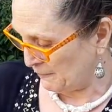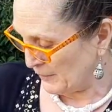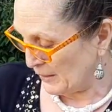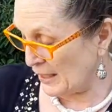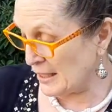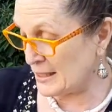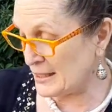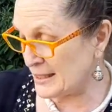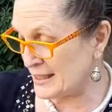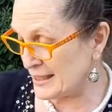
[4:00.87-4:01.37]

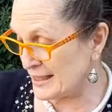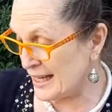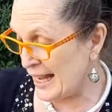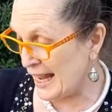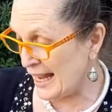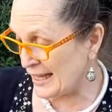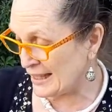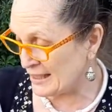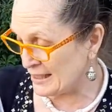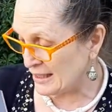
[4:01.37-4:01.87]

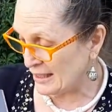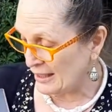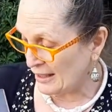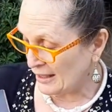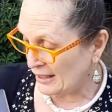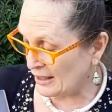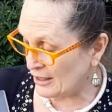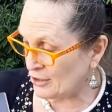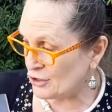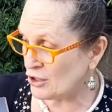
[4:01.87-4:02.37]
Instead,
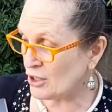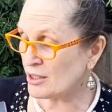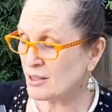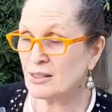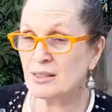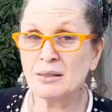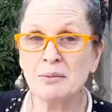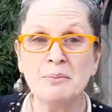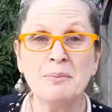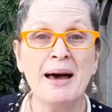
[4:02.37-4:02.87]
he just
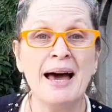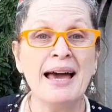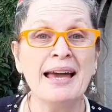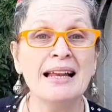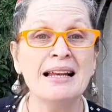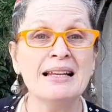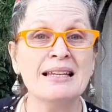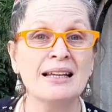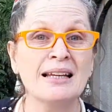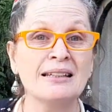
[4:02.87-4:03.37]

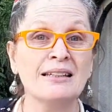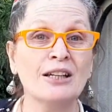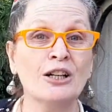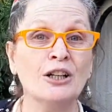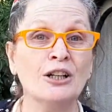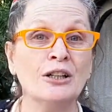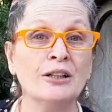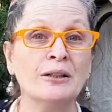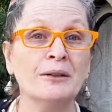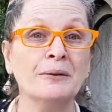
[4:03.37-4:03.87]
smiles at
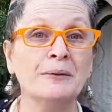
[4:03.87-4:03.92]
her.